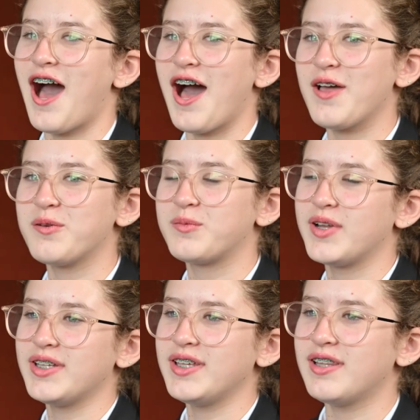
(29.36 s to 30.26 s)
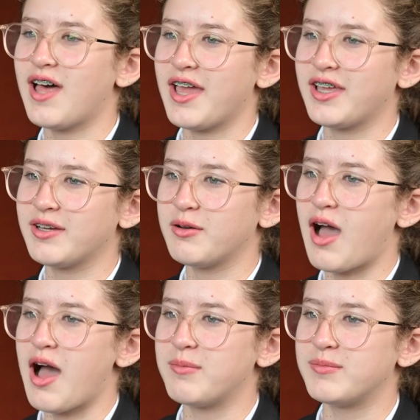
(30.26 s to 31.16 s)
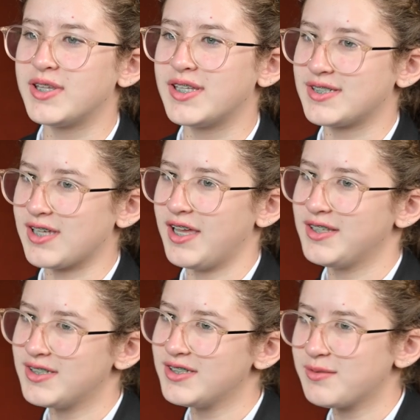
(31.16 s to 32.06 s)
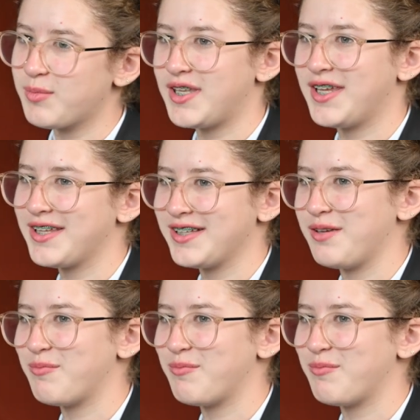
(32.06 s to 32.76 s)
I really like the sciences, particularly